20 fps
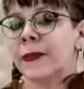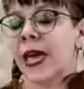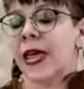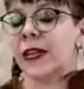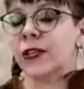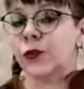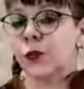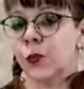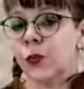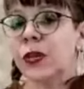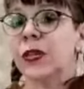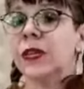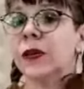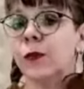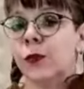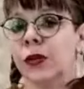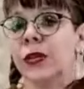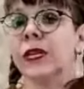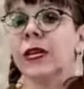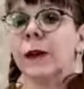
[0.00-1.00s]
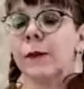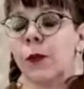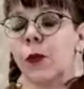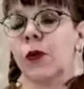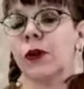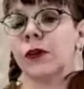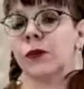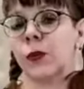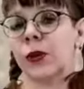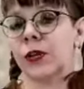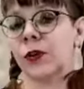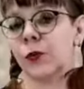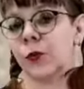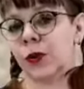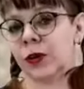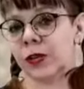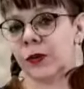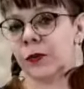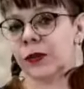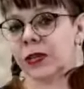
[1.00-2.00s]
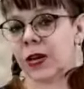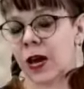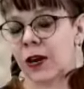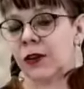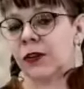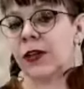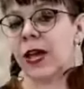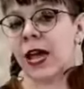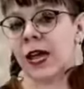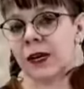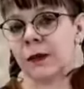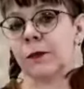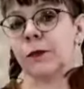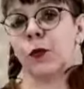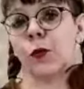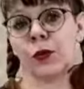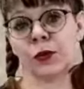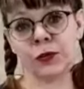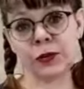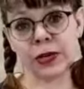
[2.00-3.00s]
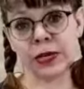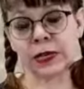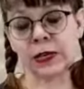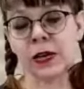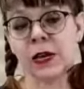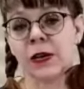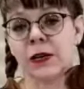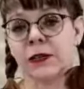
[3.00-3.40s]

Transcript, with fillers: And it's really, really important when you're working with cuddle and embroidering.